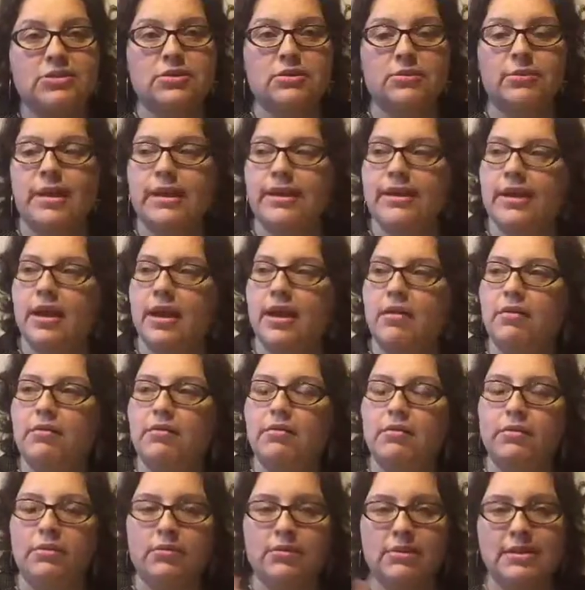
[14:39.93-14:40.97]
So right now,
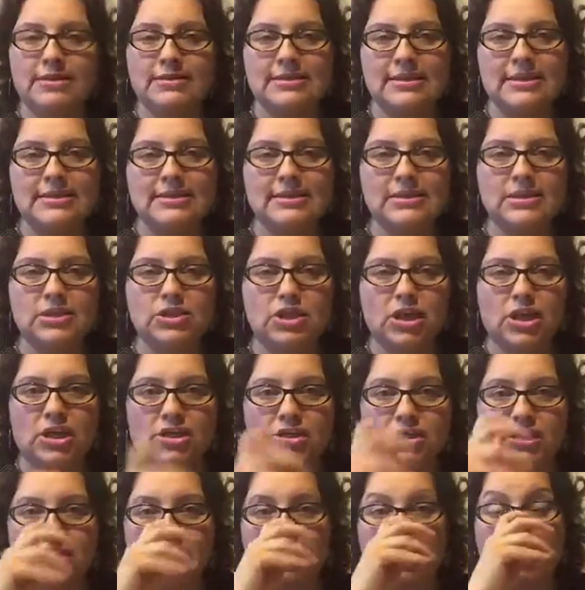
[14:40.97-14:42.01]
the season's
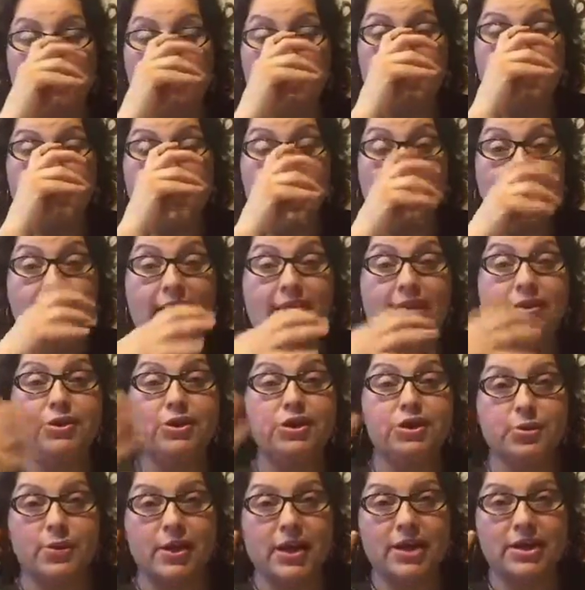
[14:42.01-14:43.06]
changing. A lot of people might have
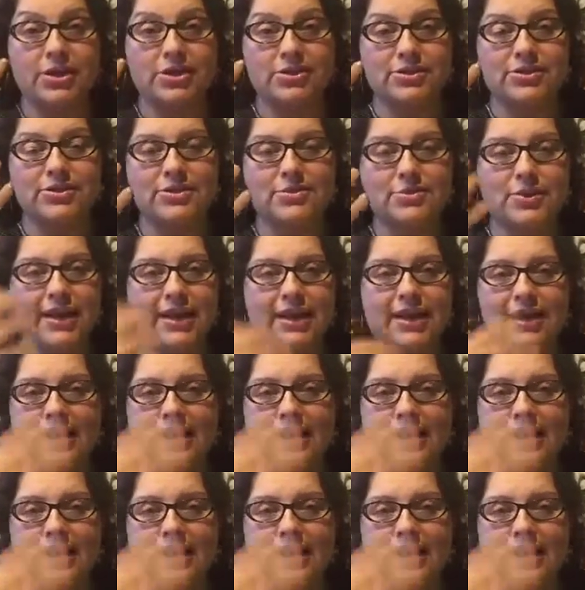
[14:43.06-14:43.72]
allergy reactions, right?